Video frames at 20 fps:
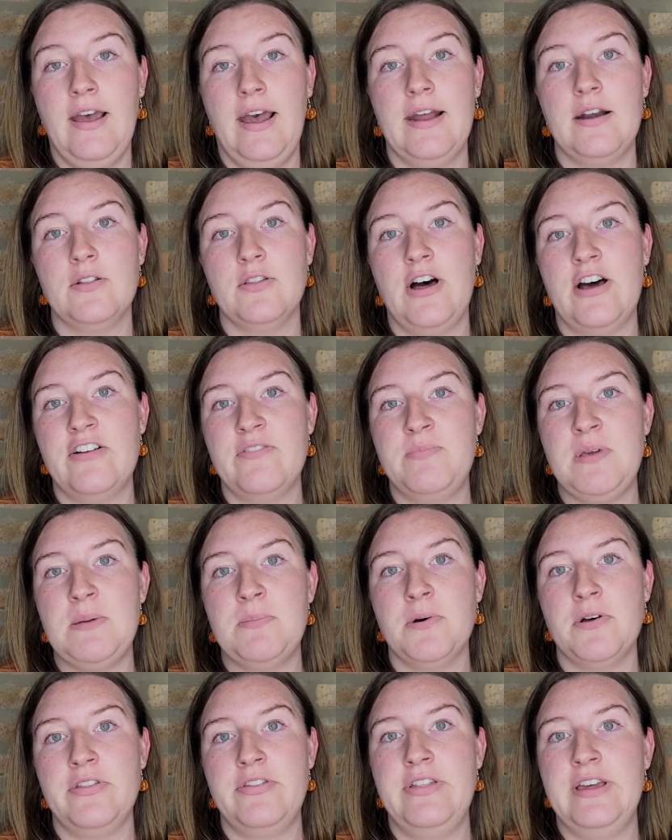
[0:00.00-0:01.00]
and a lot of
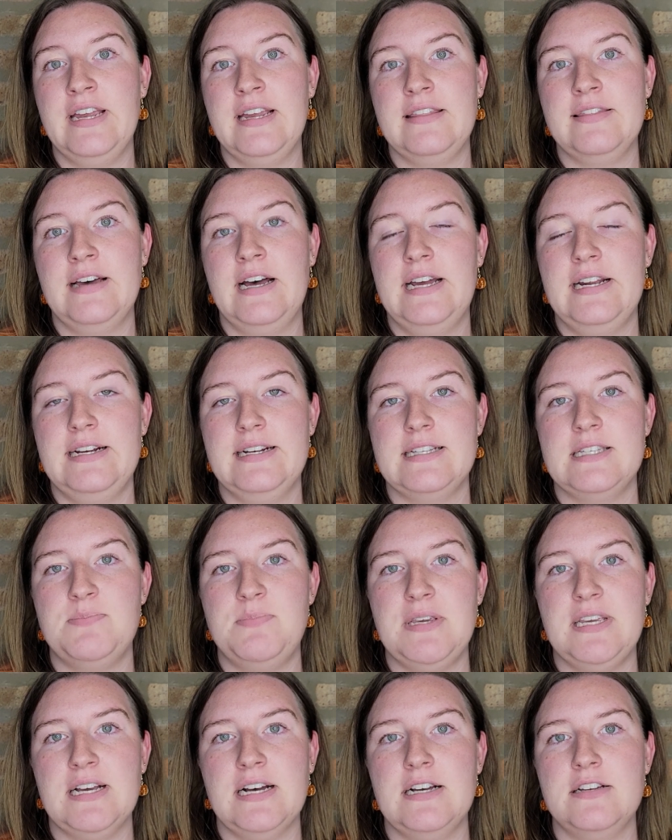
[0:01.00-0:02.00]
people think that it's
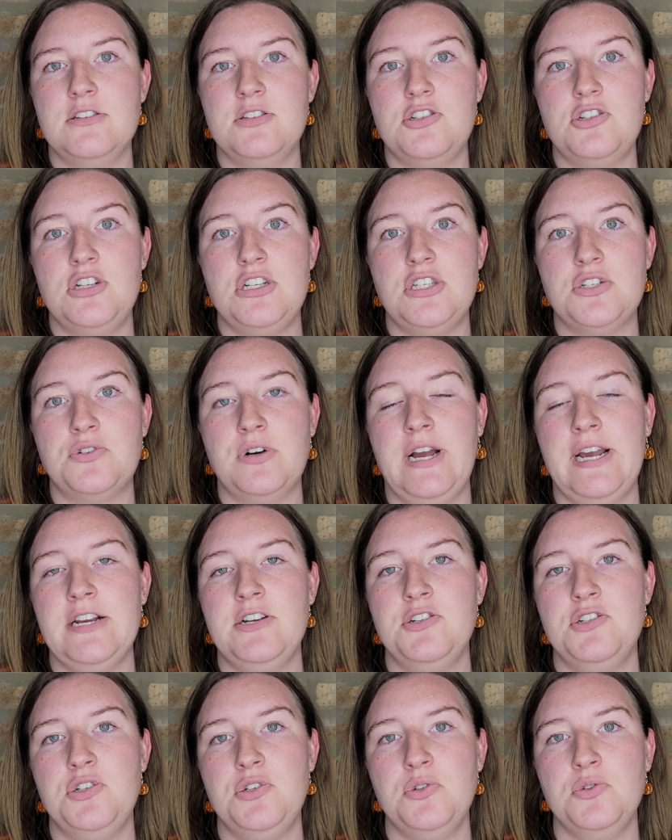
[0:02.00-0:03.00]
because she's
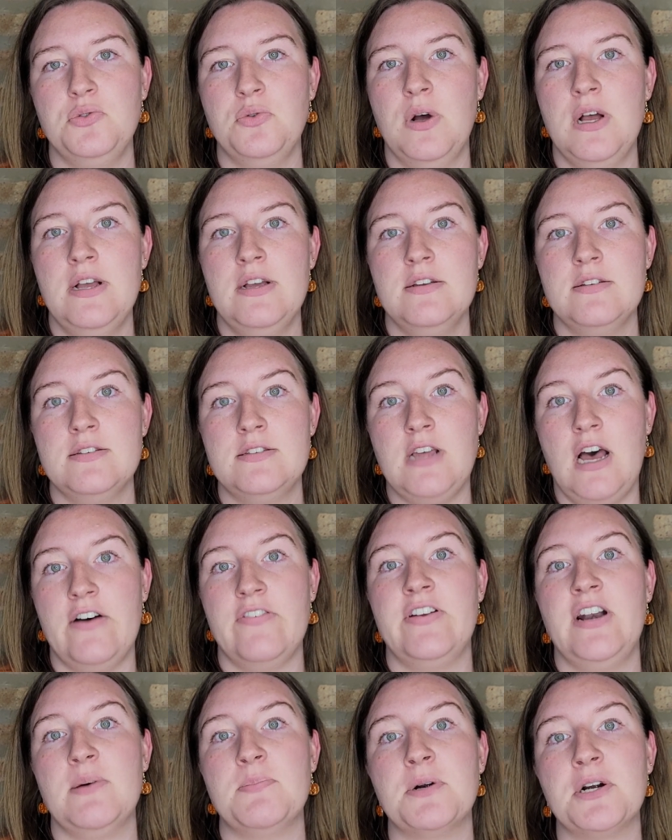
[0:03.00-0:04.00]
trying to
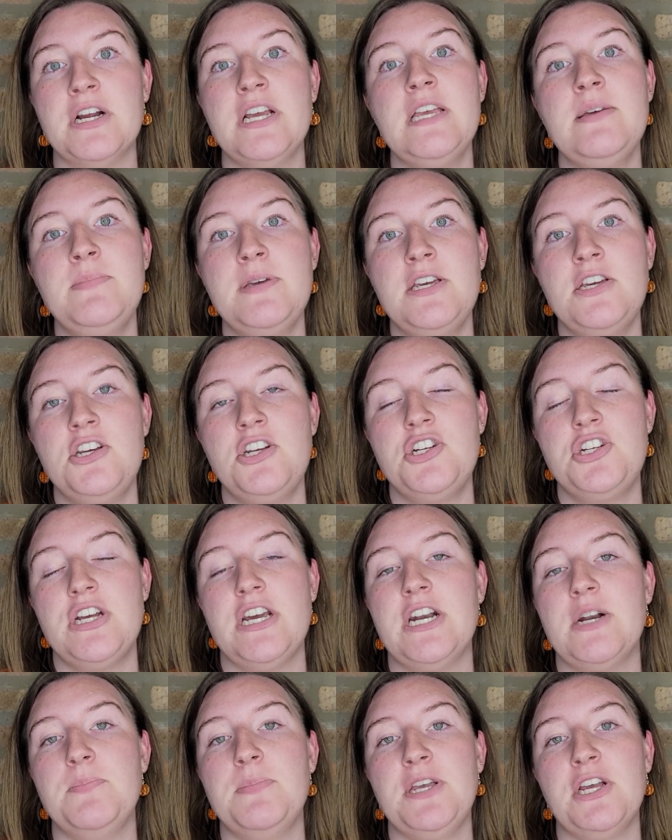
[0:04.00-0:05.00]
soften up her image
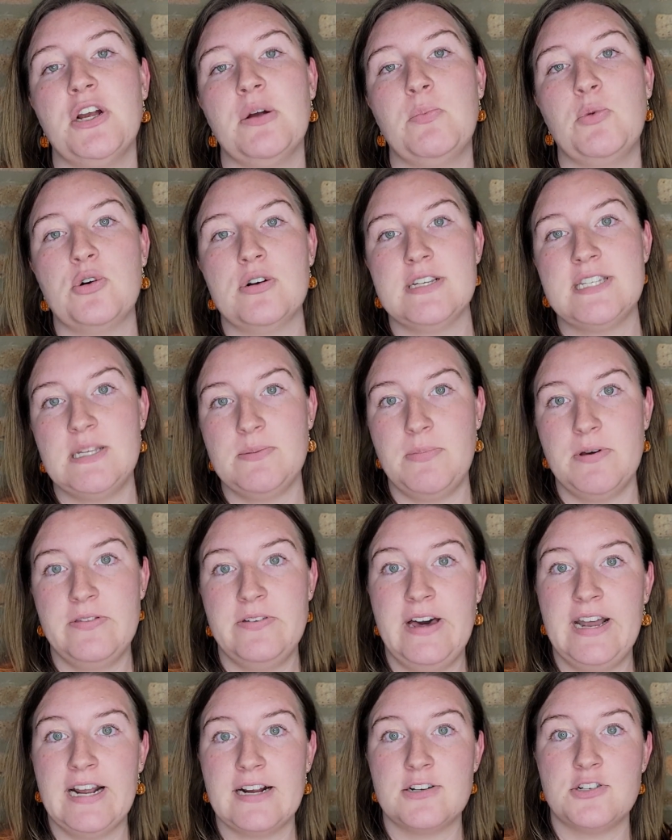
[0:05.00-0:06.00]
and appear more
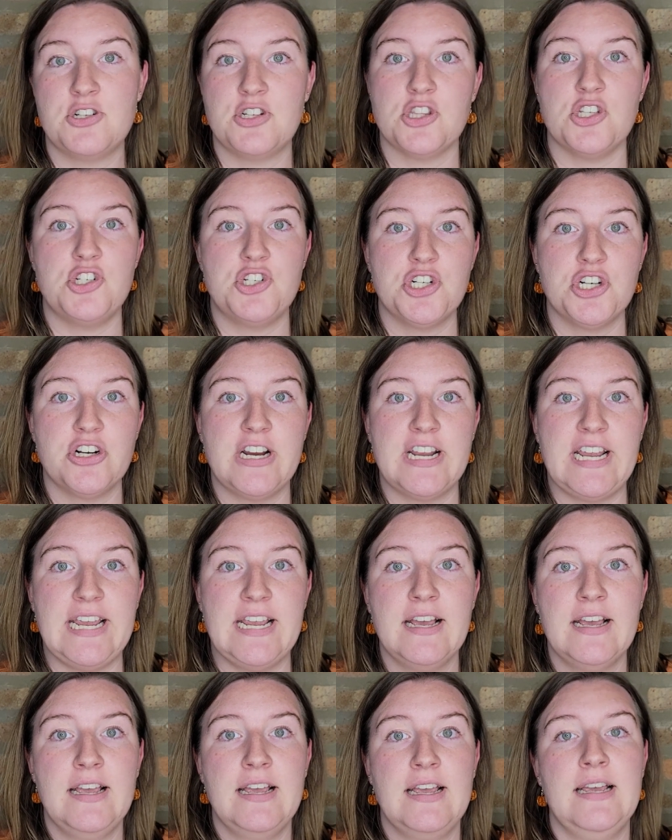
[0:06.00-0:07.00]
sympathetic to the
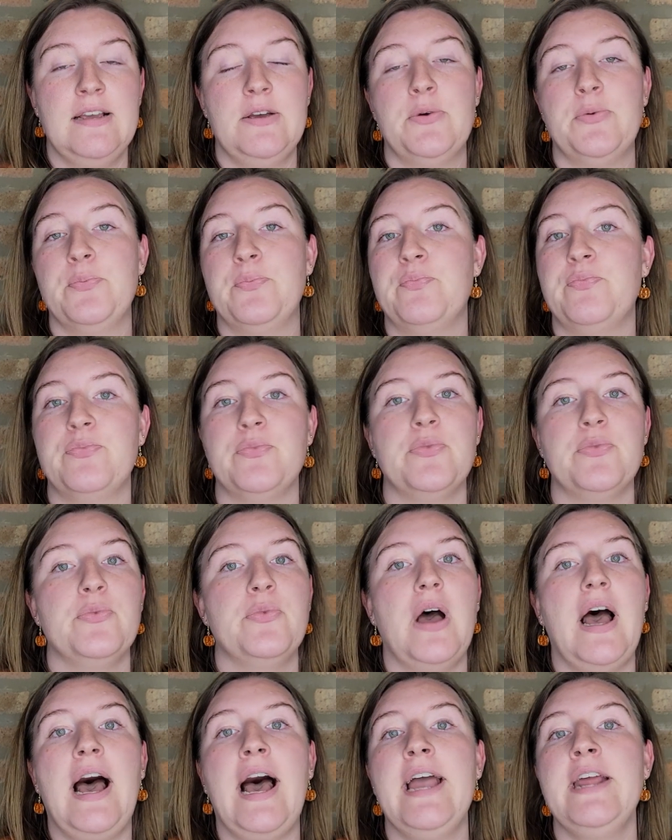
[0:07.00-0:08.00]
jury.
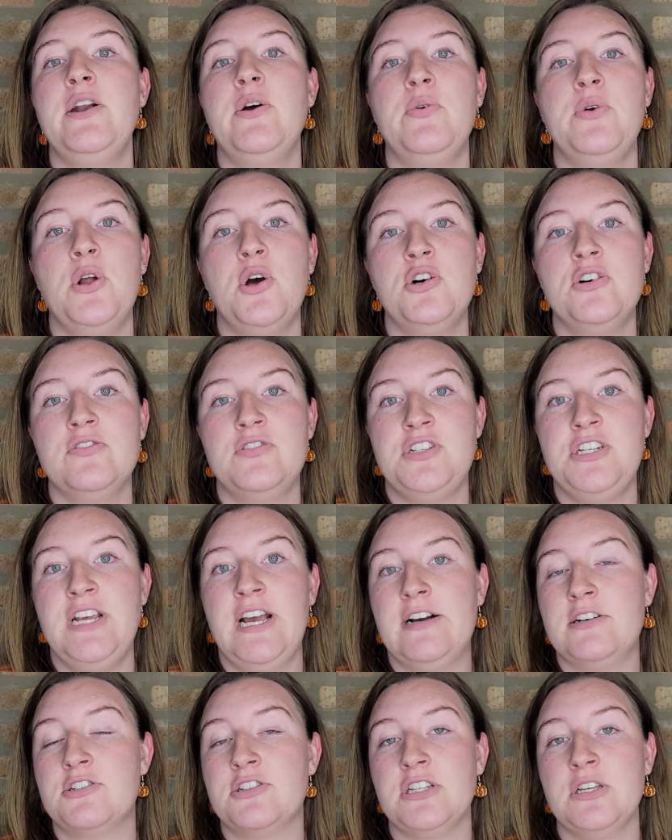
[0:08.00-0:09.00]
I don't know if she
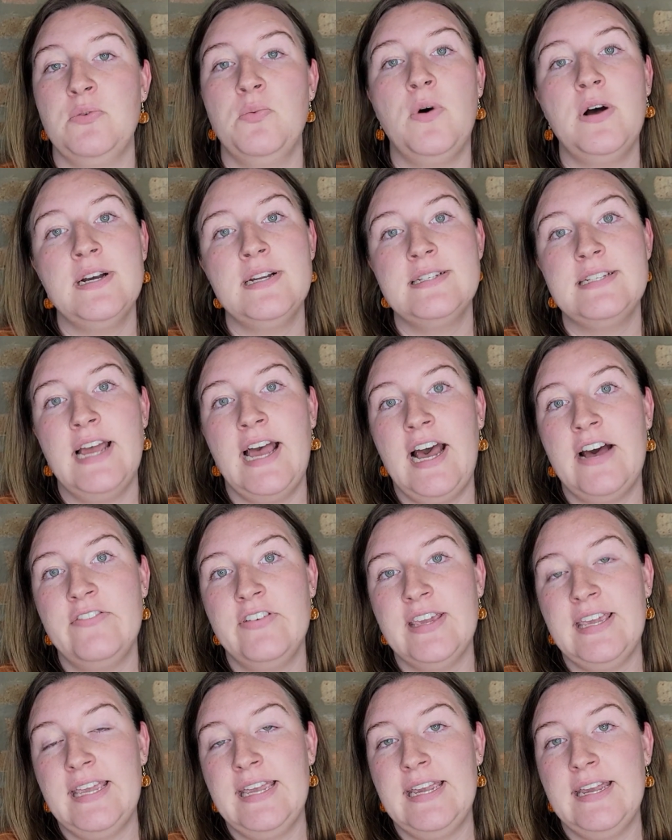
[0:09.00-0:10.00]
actually wanted to have
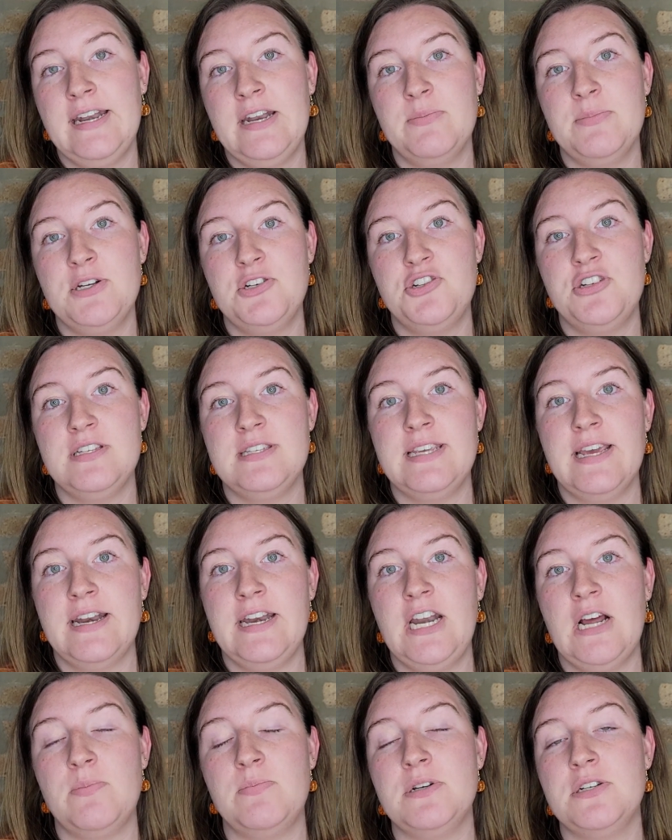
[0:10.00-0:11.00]
a kid. I mean, she's
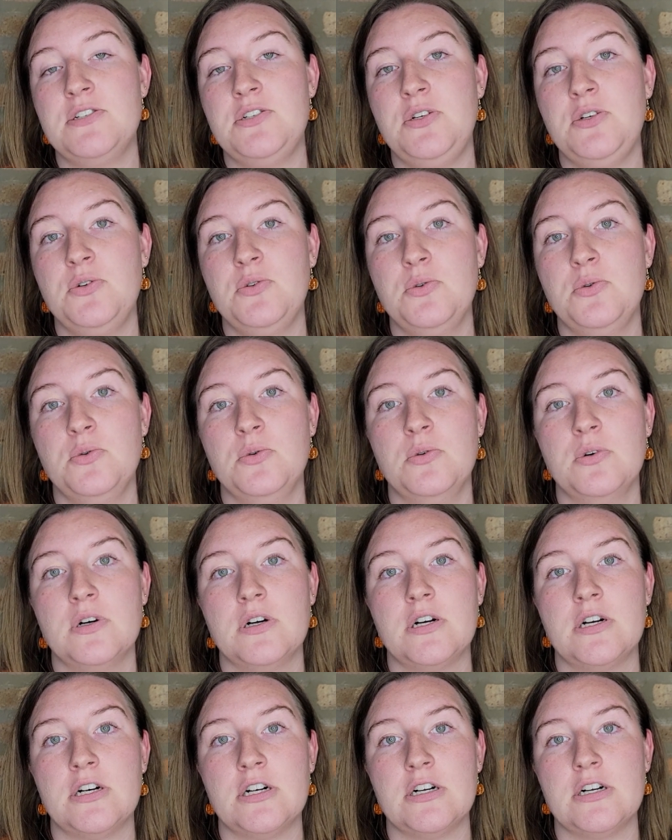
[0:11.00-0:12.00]
getting up into
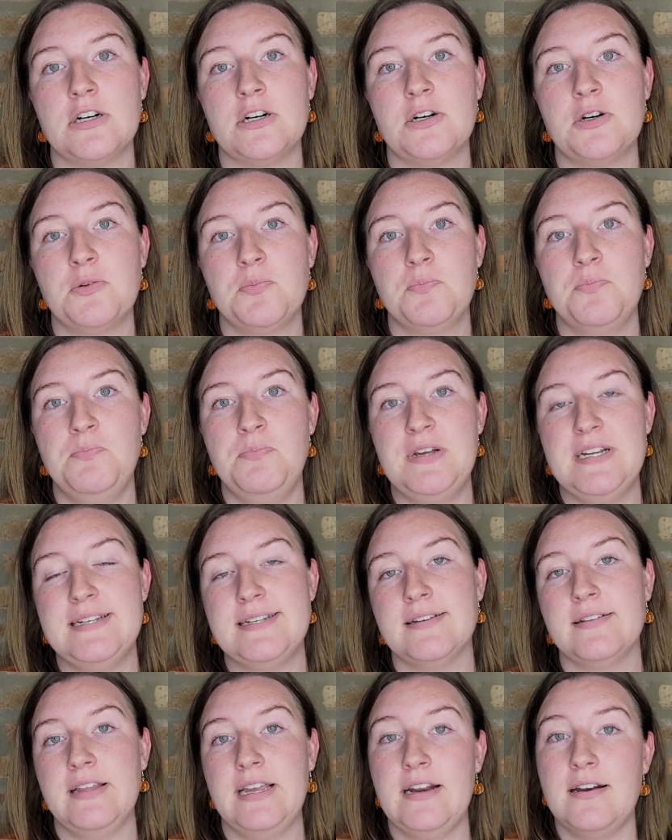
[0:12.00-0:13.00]
her mid
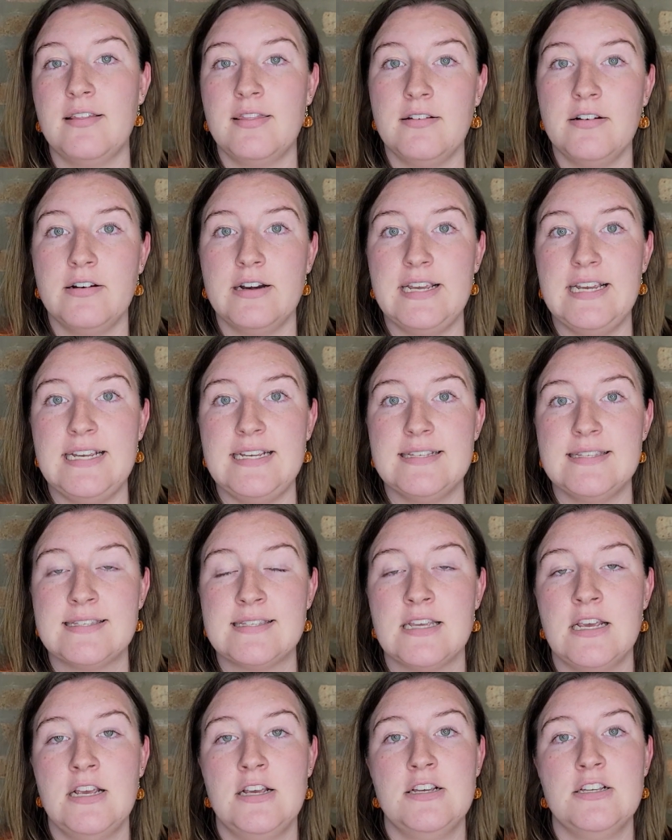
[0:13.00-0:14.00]
to late 30s,